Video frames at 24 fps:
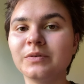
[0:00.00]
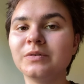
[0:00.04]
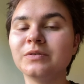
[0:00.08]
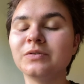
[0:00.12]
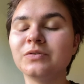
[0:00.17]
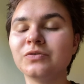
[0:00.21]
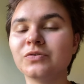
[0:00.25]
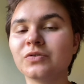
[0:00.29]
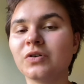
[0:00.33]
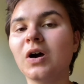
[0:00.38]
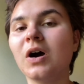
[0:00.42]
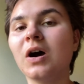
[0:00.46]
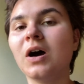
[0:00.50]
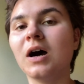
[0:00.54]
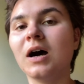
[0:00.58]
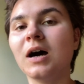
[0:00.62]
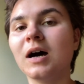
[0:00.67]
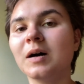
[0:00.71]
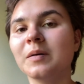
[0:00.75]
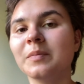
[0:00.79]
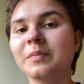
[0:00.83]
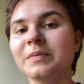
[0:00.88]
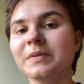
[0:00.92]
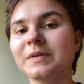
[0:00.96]
draw
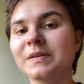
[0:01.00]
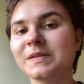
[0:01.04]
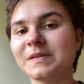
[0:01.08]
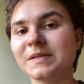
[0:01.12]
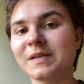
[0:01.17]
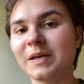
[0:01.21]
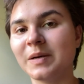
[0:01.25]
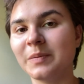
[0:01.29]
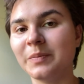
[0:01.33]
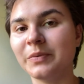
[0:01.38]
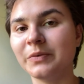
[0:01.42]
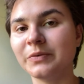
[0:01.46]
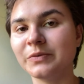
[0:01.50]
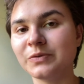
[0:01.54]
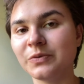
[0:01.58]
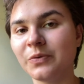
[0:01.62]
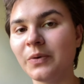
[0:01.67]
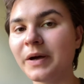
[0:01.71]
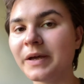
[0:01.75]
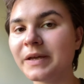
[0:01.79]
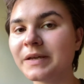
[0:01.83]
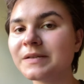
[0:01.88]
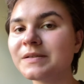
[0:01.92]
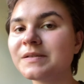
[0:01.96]
up a sample
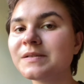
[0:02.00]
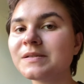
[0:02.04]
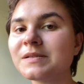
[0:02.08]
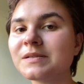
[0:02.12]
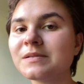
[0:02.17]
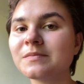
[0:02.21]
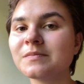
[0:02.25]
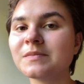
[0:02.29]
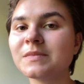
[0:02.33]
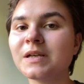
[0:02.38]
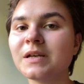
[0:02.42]
twice.